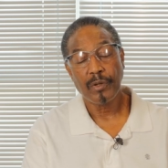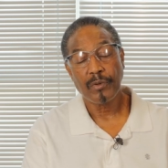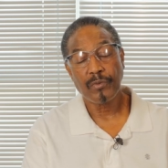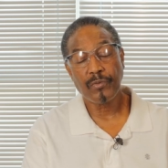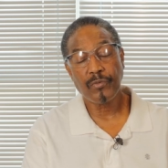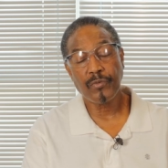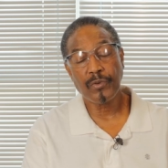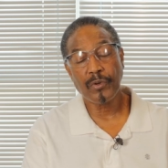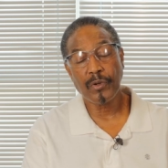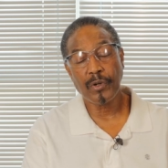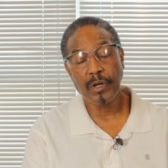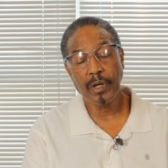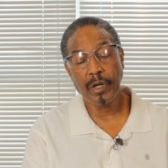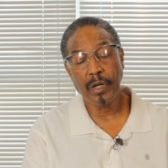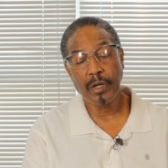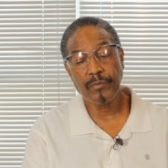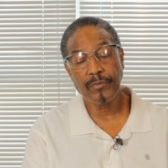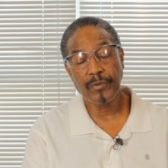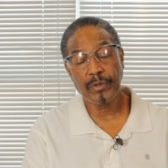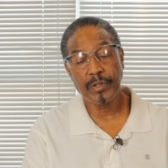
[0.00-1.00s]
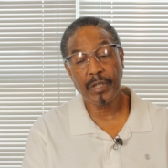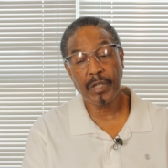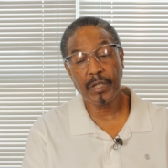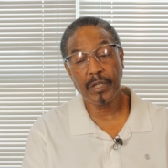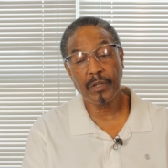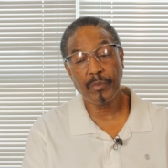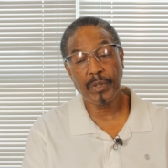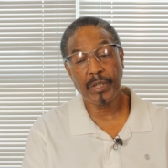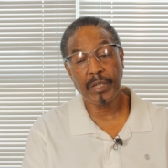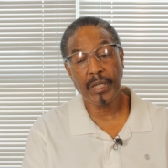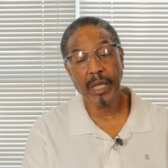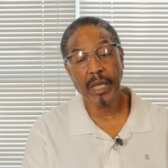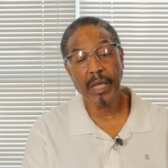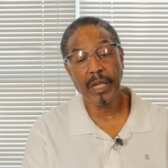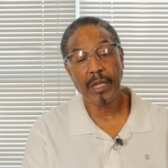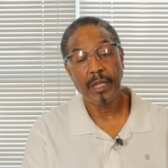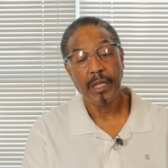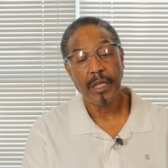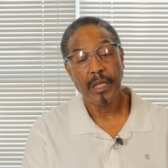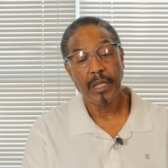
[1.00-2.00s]
for, uh, for dealing with
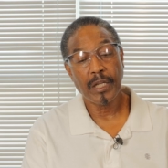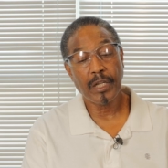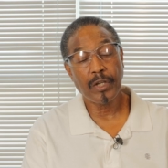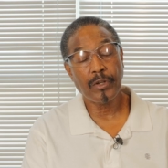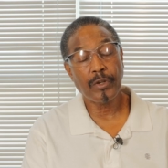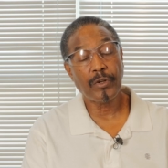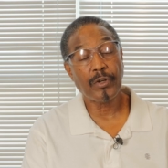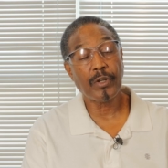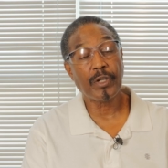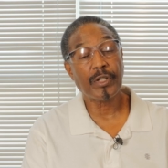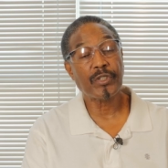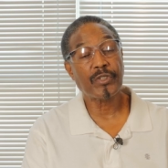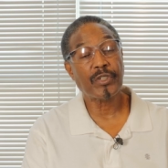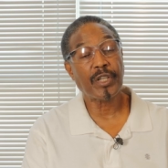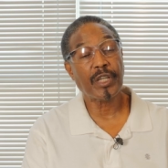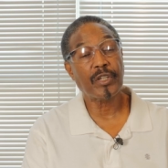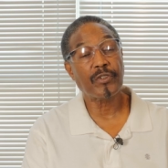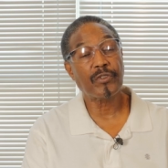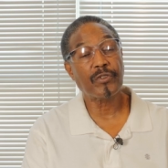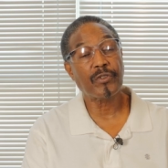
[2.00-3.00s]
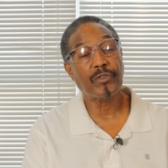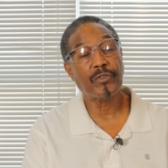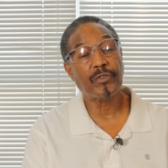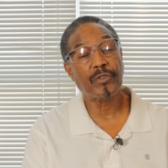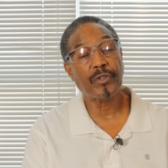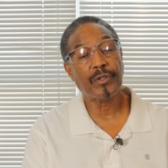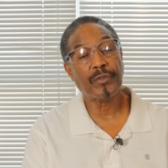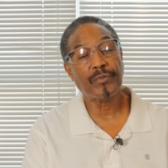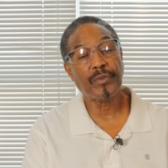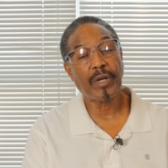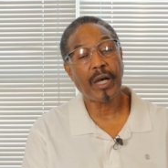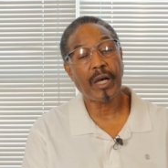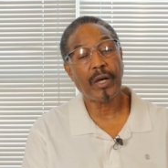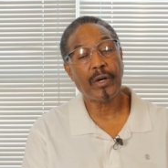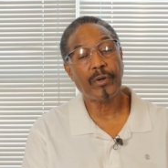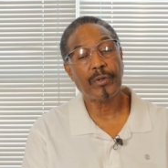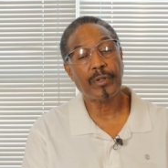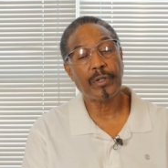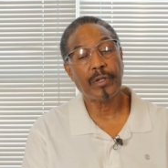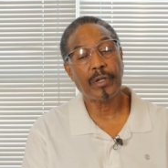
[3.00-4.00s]
that in the early stages of
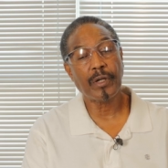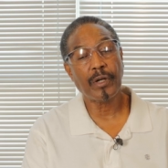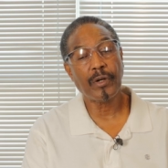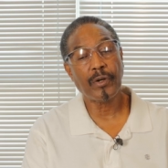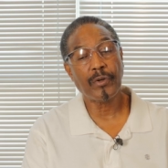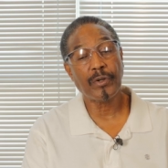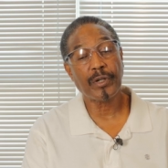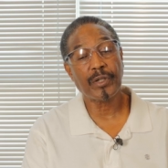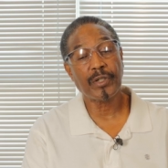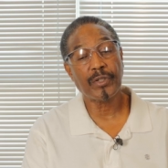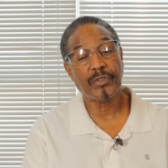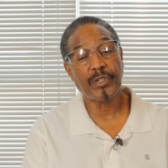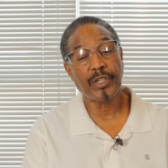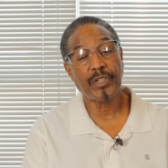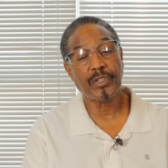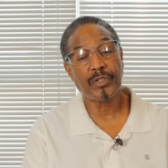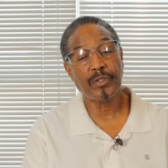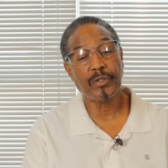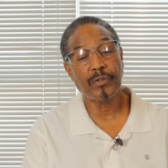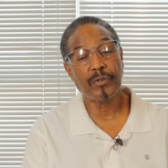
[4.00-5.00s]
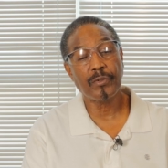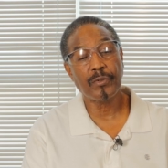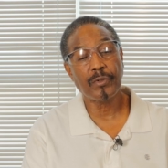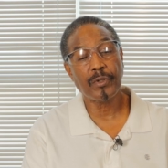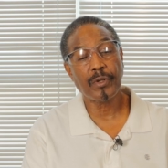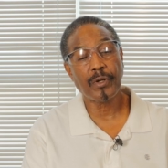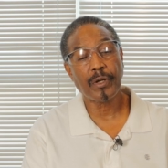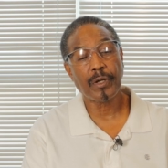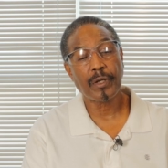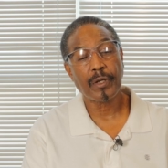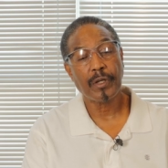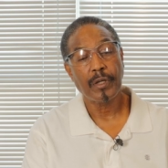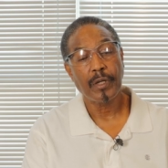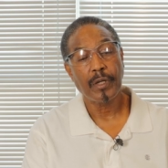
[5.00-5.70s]
our uh, organization in New York.